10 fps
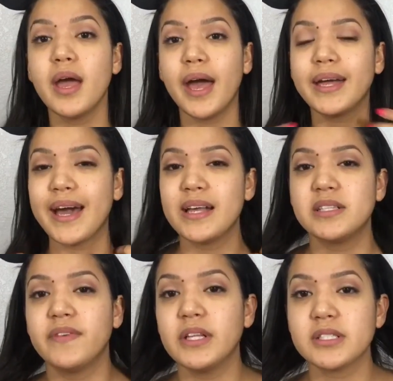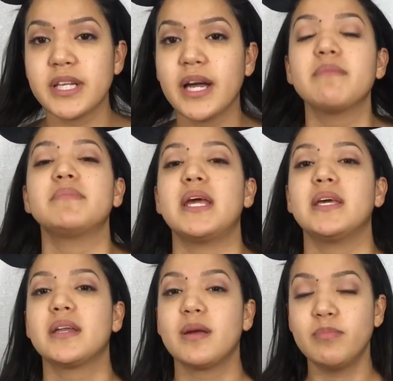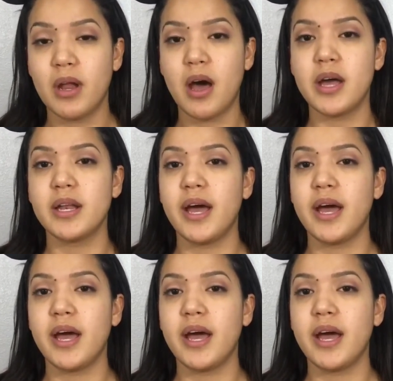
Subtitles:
And guys, if it looks like I'm naked, I'm not.